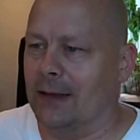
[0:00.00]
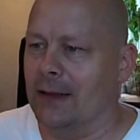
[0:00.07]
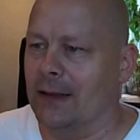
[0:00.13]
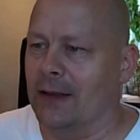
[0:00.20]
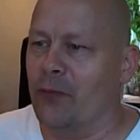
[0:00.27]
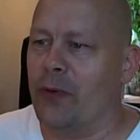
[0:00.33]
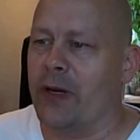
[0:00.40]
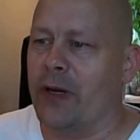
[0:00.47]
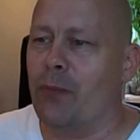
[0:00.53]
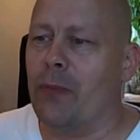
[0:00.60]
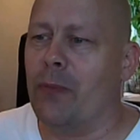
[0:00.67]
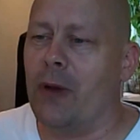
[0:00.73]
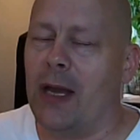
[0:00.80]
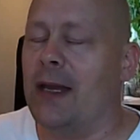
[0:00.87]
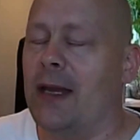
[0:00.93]
We
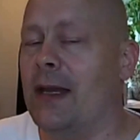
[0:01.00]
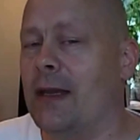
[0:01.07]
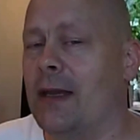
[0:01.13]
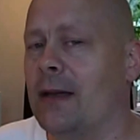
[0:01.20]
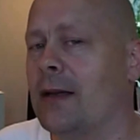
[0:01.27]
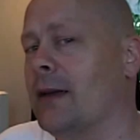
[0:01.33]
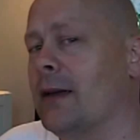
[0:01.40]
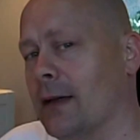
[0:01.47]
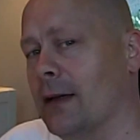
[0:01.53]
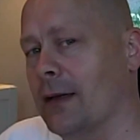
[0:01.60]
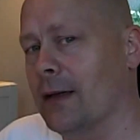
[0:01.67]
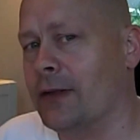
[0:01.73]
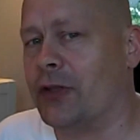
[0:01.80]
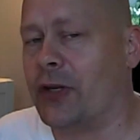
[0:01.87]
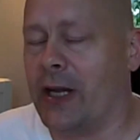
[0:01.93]
may
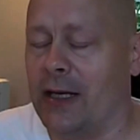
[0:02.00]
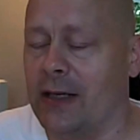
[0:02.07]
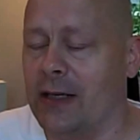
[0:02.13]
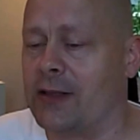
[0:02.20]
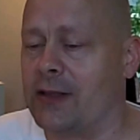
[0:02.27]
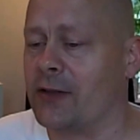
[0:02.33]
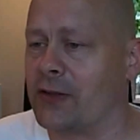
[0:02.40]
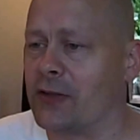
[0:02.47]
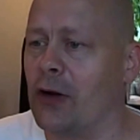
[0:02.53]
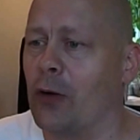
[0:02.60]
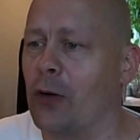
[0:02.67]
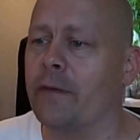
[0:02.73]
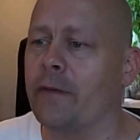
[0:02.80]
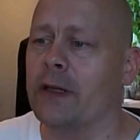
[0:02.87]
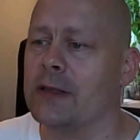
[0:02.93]
change
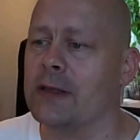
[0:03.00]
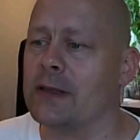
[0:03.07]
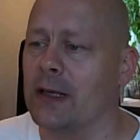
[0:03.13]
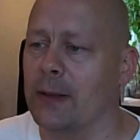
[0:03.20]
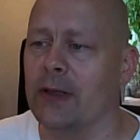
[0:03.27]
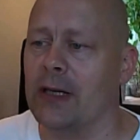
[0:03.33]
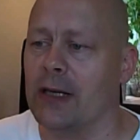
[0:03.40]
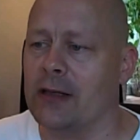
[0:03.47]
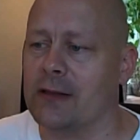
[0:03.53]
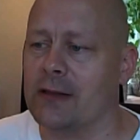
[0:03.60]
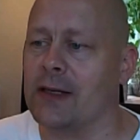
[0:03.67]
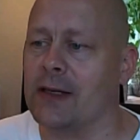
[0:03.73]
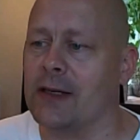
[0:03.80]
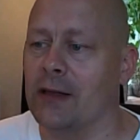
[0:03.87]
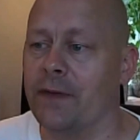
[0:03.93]
some of these
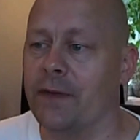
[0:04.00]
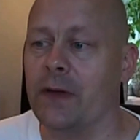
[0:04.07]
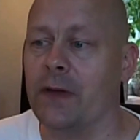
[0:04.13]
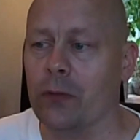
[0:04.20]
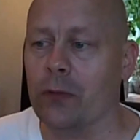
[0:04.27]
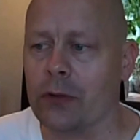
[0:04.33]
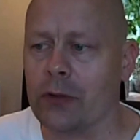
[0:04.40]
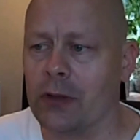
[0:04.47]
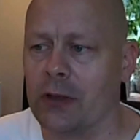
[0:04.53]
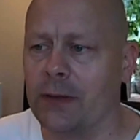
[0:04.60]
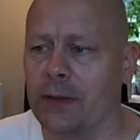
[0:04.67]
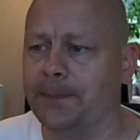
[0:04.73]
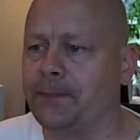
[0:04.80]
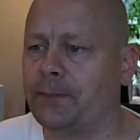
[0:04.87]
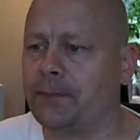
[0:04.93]
limitations in the
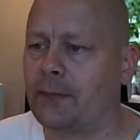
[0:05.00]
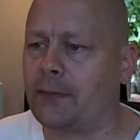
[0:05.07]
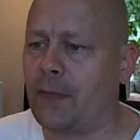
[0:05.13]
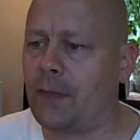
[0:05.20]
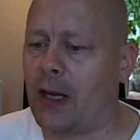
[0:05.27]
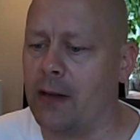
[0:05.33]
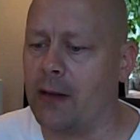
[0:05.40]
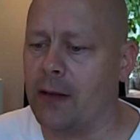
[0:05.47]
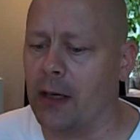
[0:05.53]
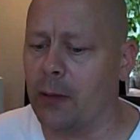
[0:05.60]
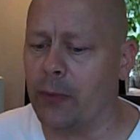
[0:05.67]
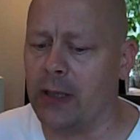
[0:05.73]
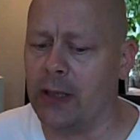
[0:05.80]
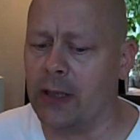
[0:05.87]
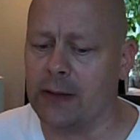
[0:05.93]
future. That
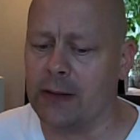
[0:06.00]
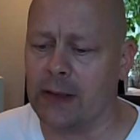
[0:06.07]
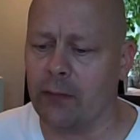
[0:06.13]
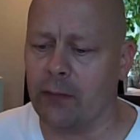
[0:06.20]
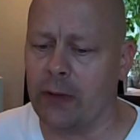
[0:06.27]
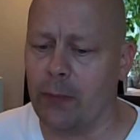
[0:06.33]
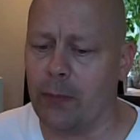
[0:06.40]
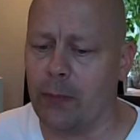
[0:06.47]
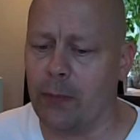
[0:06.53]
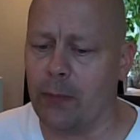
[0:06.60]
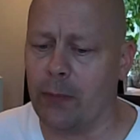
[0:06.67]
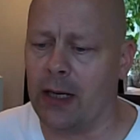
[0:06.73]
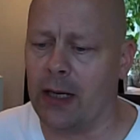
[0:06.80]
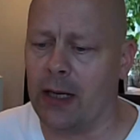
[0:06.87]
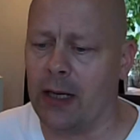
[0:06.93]
means that we
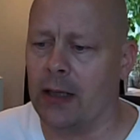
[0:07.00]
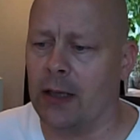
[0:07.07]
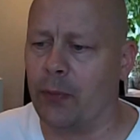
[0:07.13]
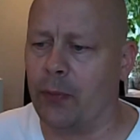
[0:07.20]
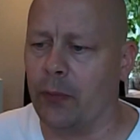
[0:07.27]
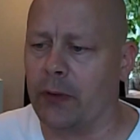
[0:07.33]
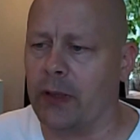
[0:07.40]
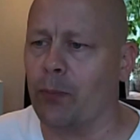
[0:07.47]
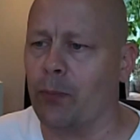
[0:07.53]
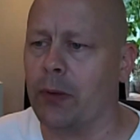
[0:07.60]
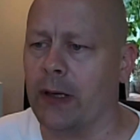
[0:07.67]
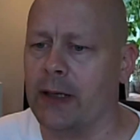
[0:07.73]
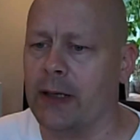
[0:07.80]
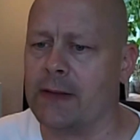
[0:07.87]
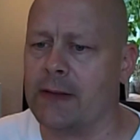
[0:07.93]
may put in
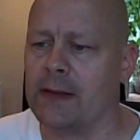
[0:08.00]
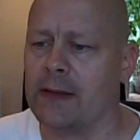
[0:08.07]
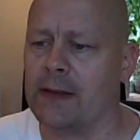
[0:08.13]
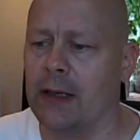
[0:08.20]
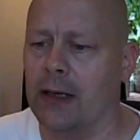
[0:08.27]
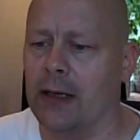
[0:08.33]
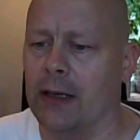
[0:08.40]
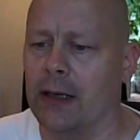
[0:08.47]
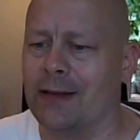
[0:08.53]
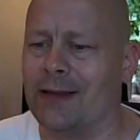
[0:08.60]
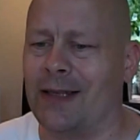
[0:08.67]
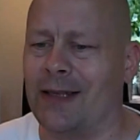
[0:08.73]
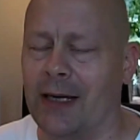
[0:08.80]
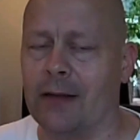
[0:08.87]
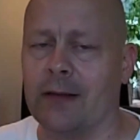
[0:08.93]
place a
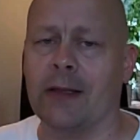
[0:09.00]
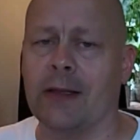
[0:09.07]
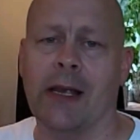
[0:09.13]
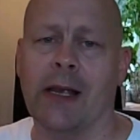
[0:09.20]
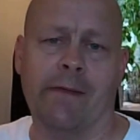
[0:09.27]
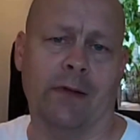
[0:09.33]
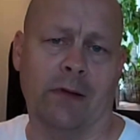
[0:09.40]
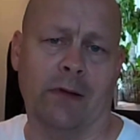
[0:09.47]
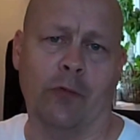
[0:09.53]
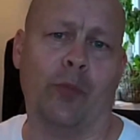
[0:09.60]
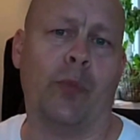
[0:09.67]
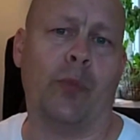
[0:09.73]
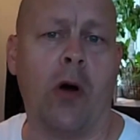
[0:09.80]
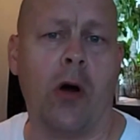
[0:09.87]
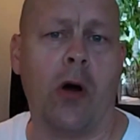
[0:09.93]
tiered level
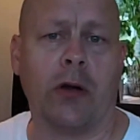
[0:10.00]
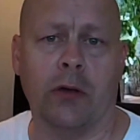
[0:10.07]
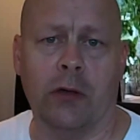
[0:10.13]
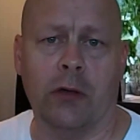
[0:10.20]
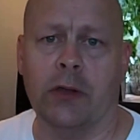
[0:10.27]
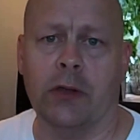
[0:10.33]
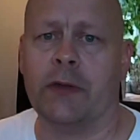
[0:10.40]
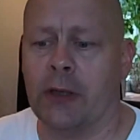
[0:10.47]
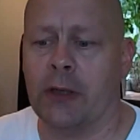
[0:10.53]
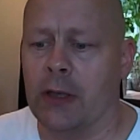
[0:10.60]
of partners.